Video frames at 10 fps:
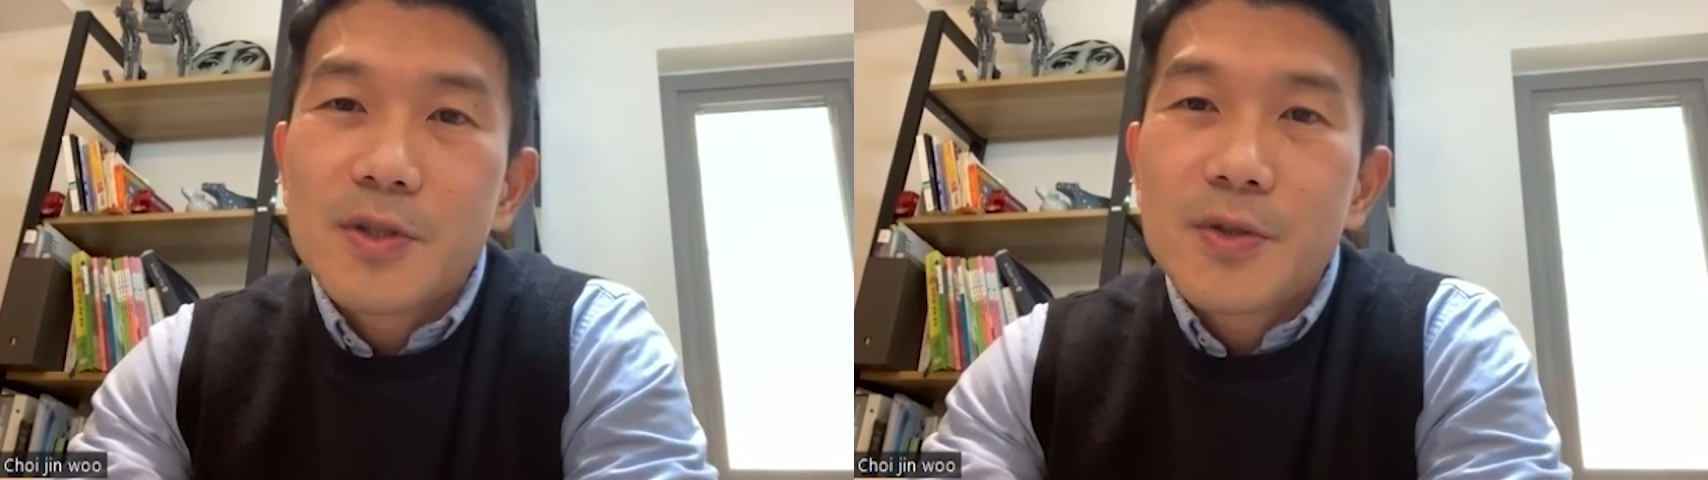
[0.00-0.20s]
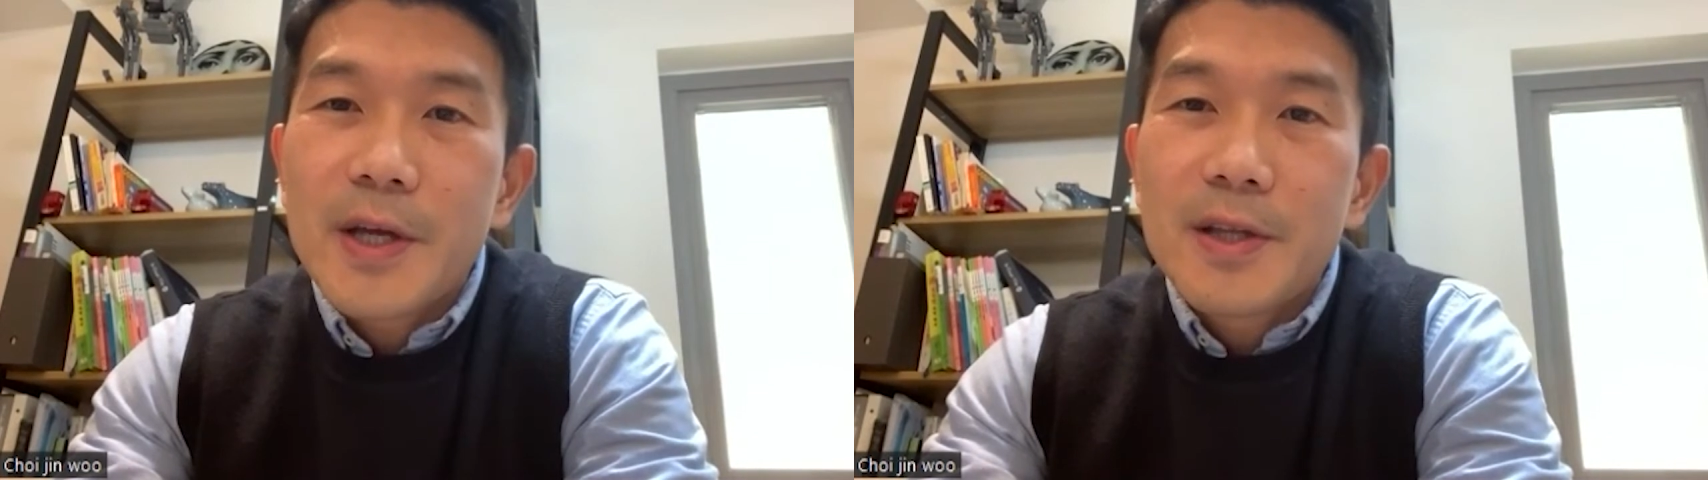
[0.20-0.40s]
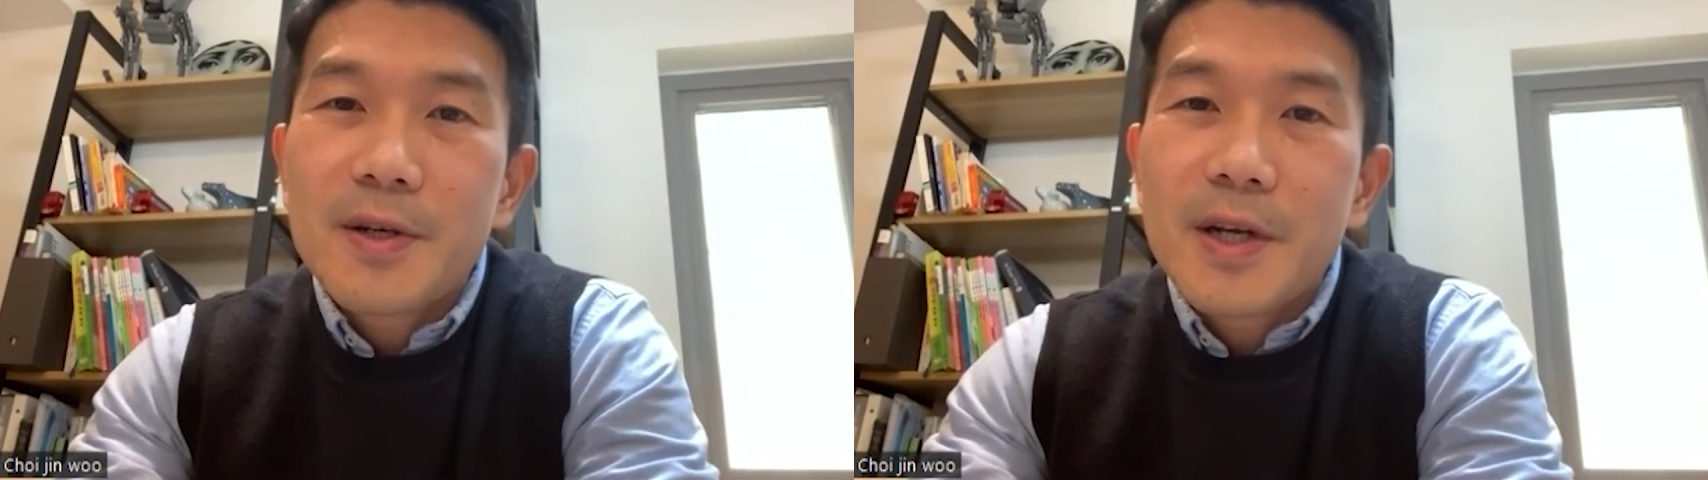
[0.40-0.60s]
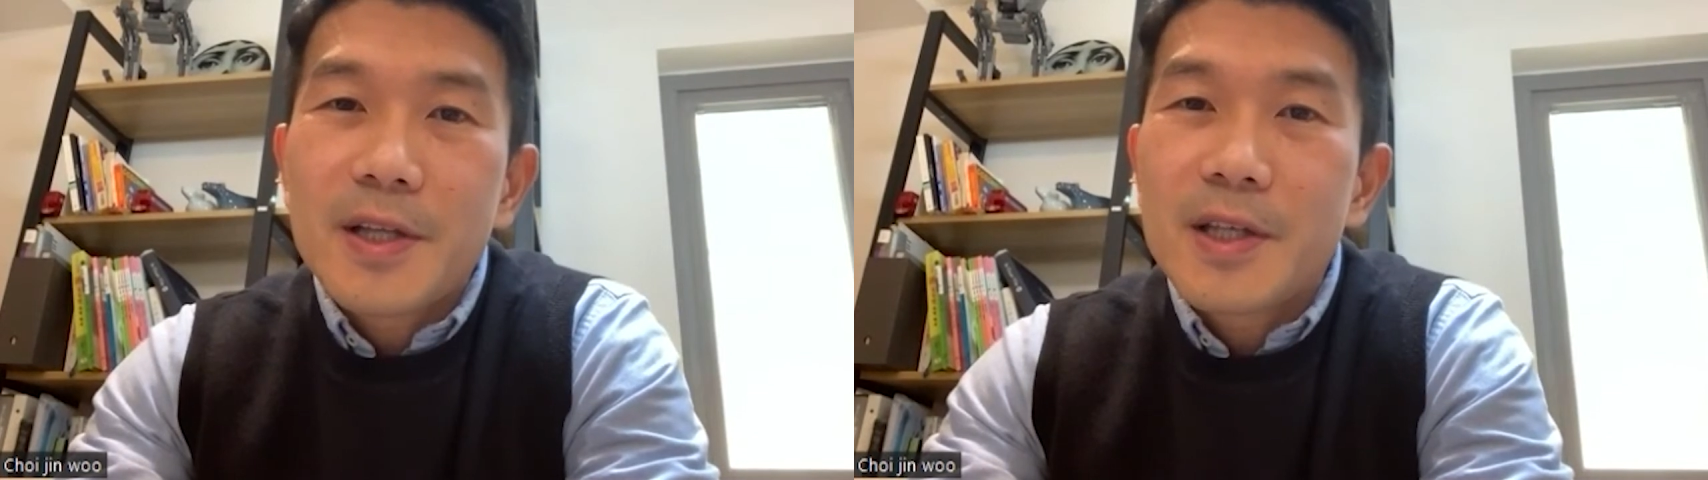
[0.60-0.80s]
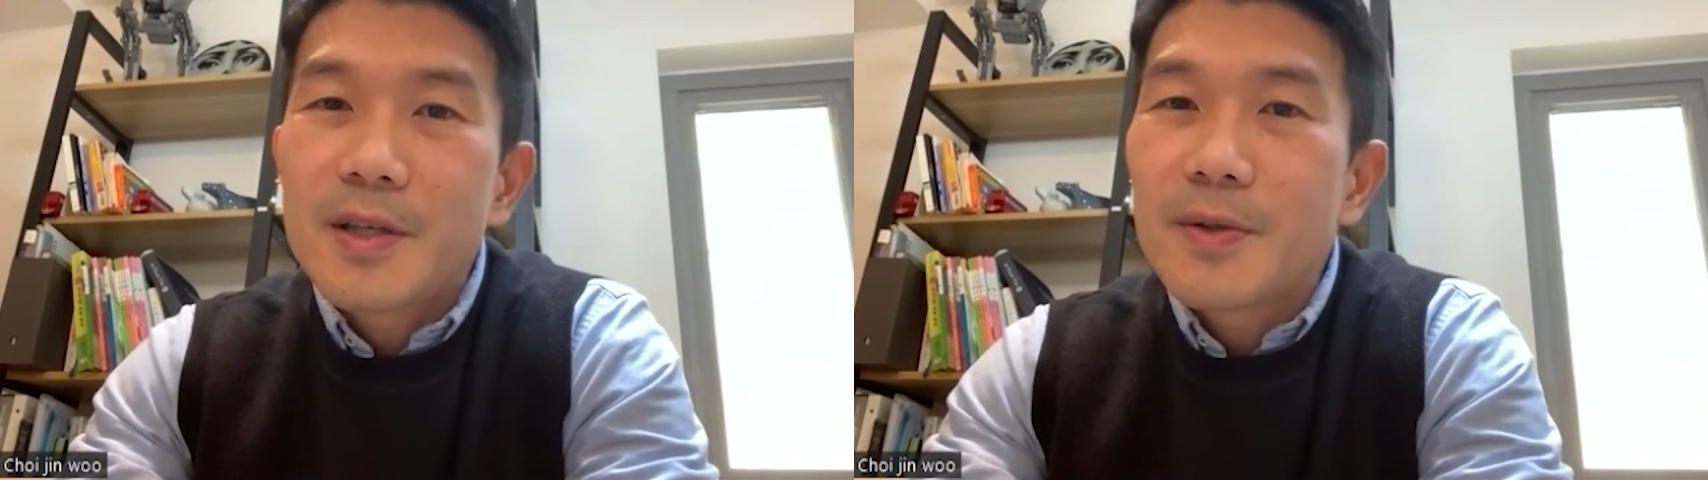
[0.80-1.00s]
to enter
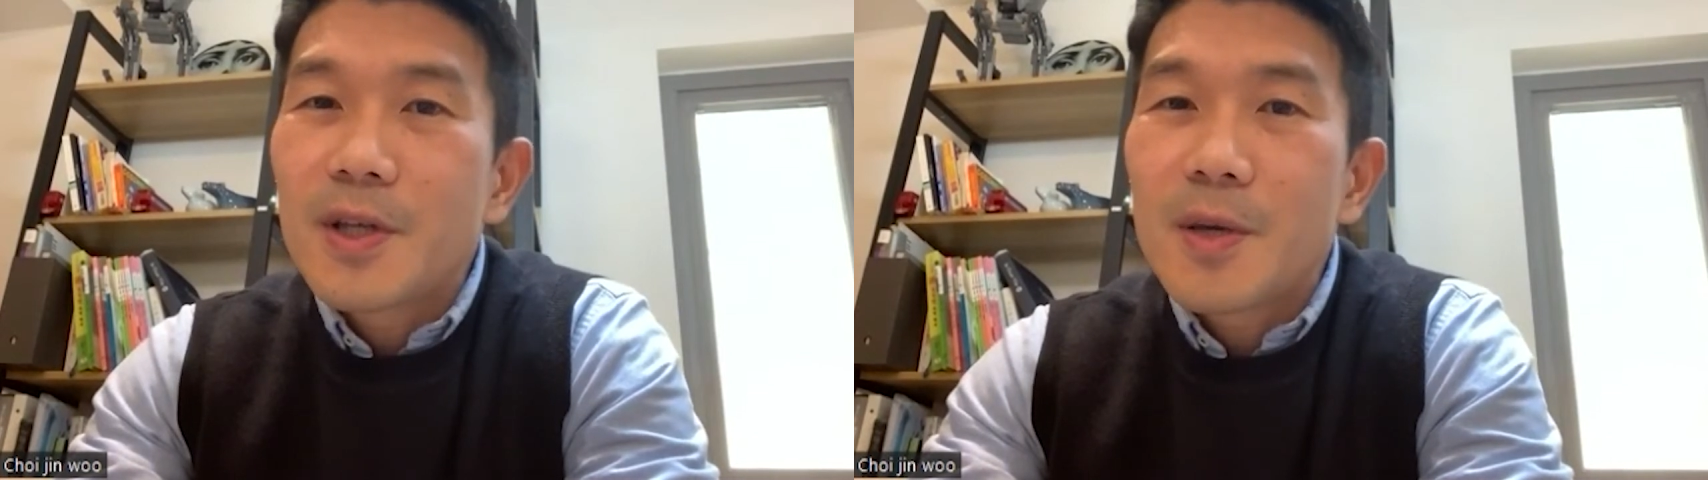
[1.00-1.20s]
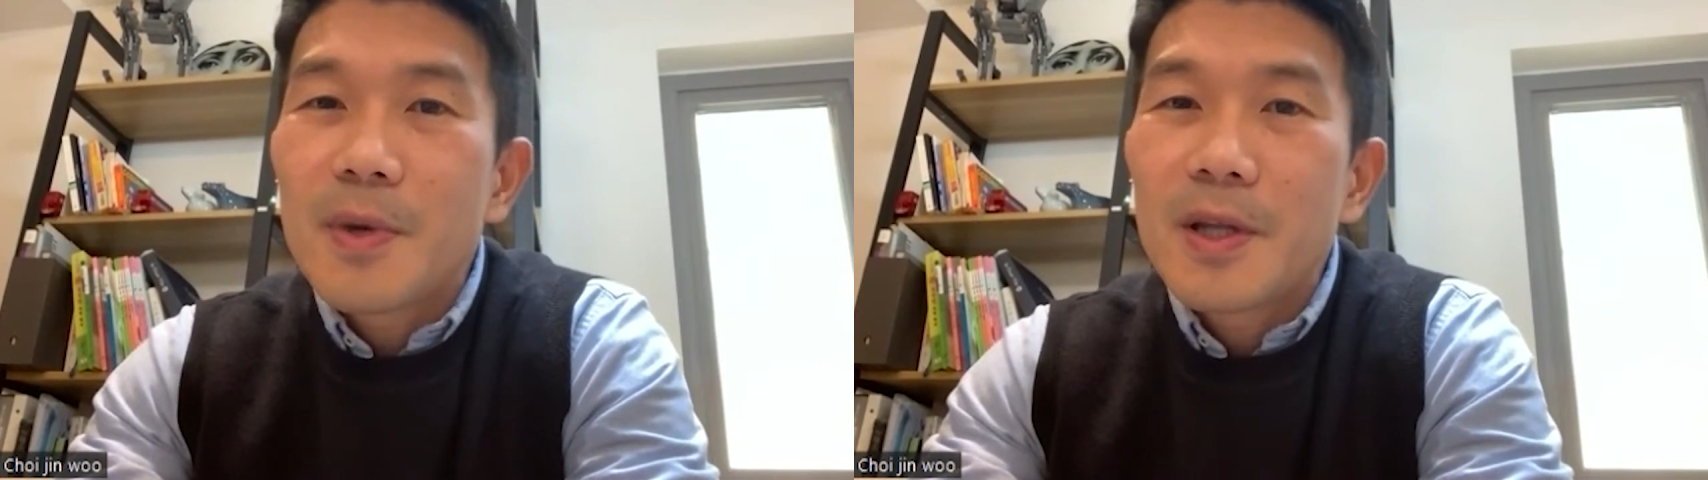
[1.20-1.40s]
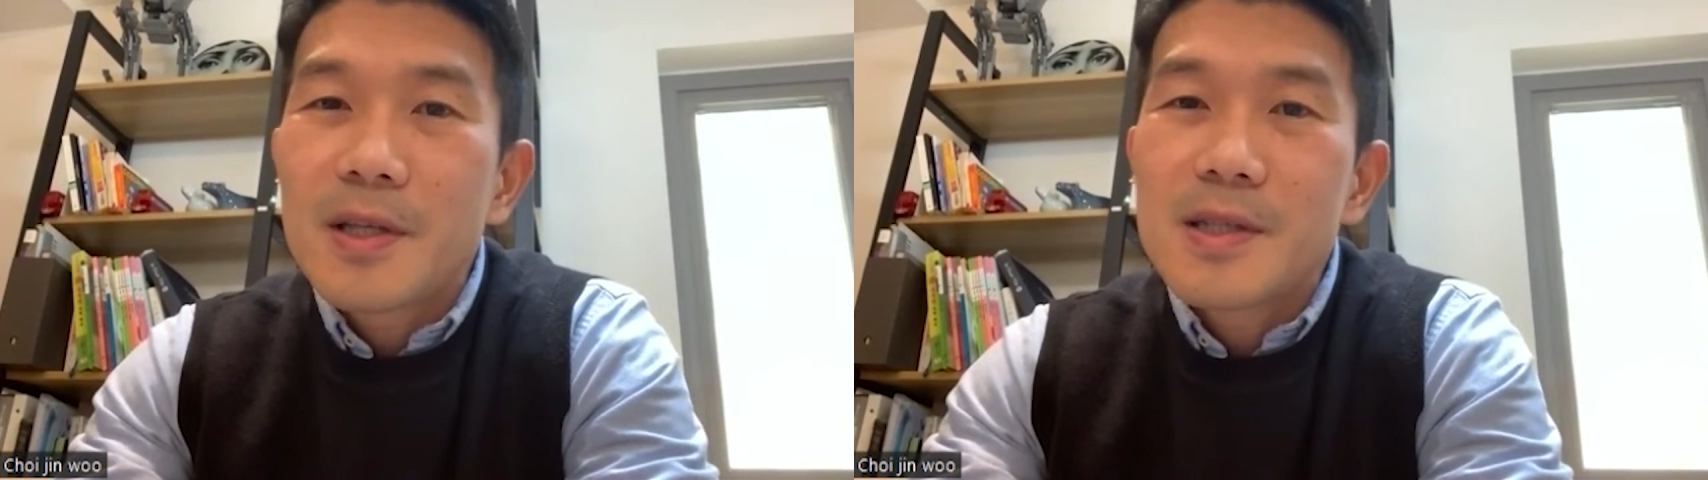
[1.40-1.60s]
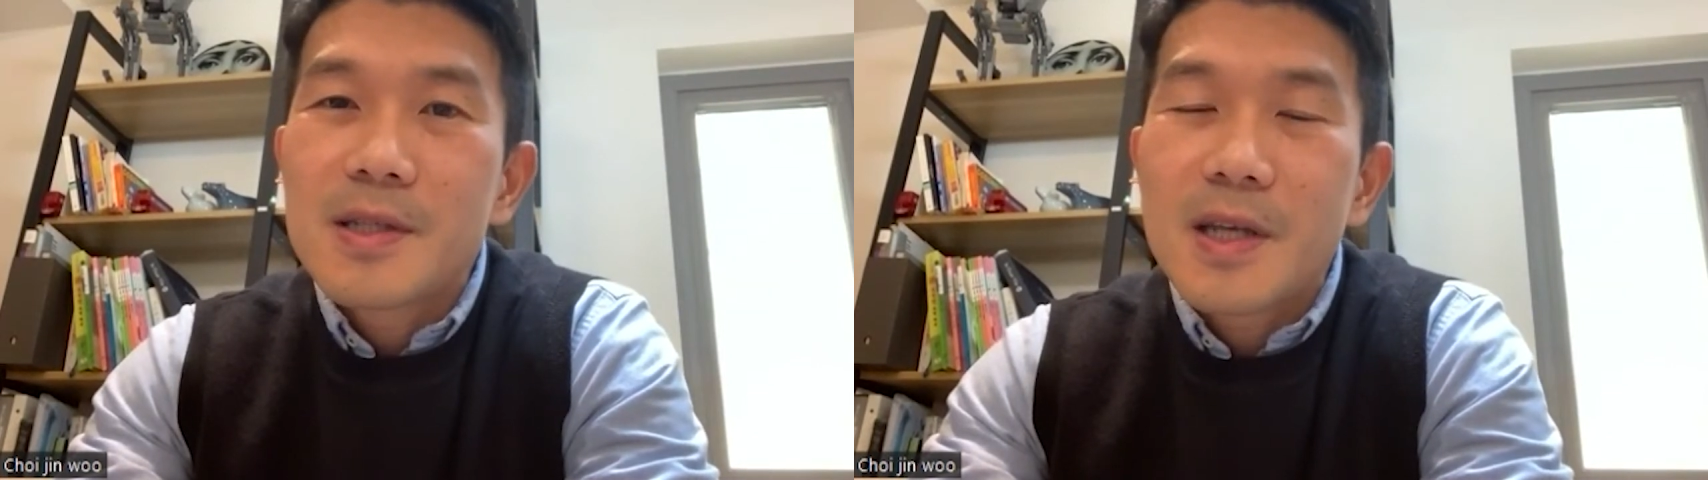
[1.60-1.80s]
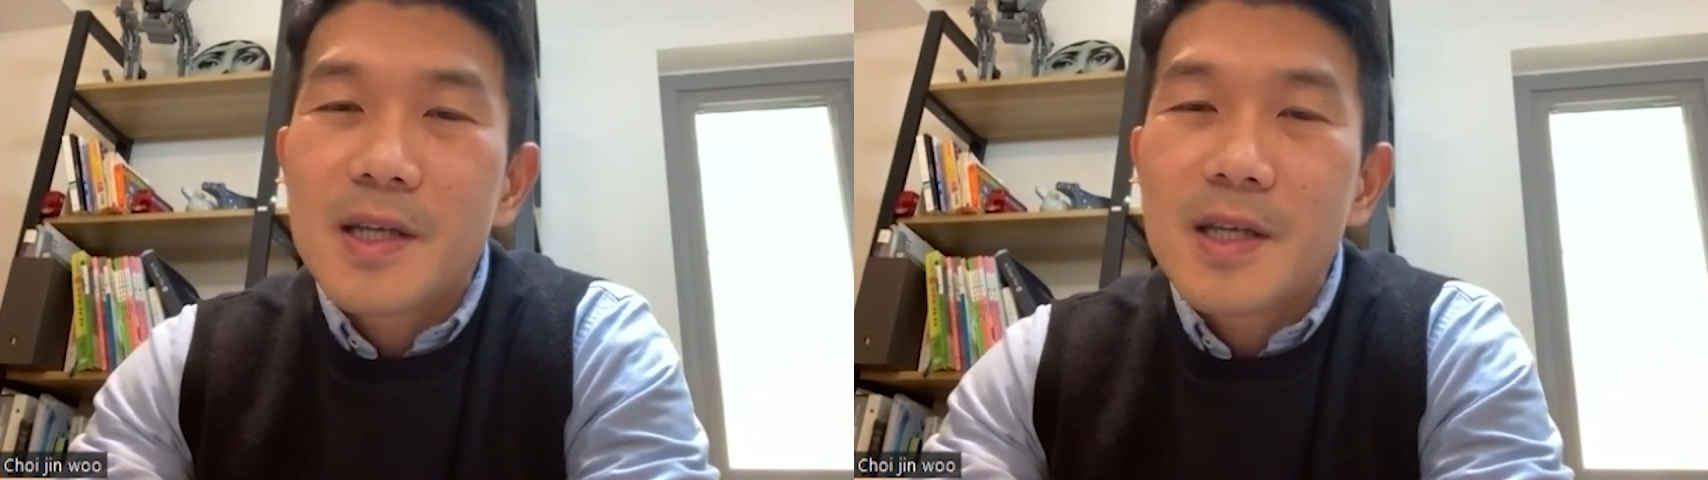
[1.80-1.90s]
any good companies